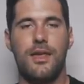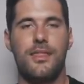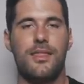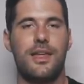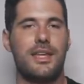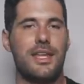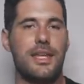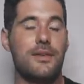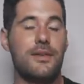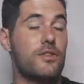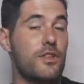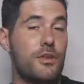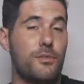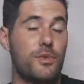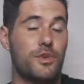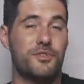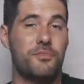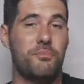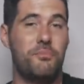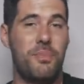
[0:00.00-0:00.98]
then even the
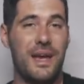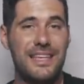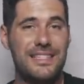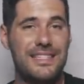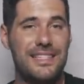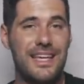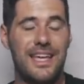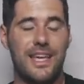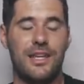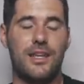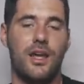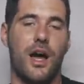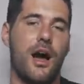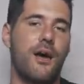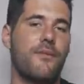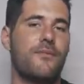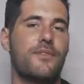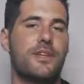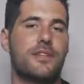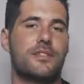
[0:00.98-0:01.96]
most basic and
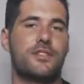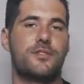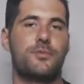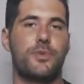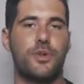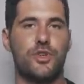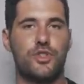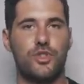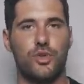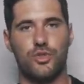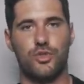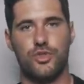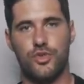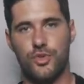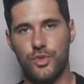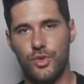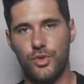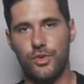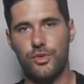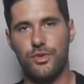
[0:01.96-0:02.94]
obvious spiritual
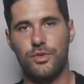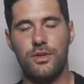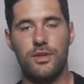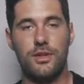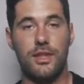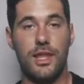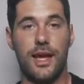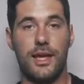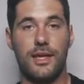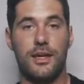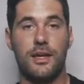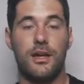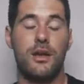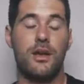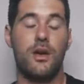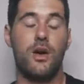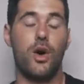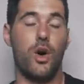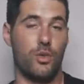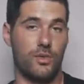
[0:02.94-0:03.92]
truth, like
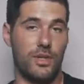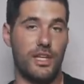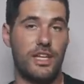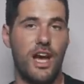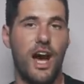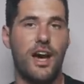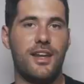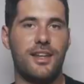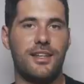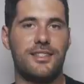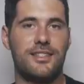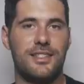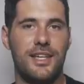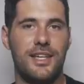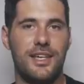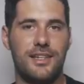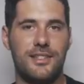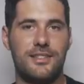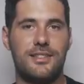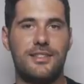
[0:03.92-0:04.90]
only God
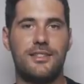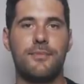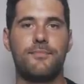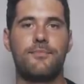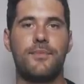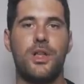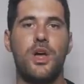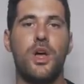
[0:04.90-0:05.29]
exists,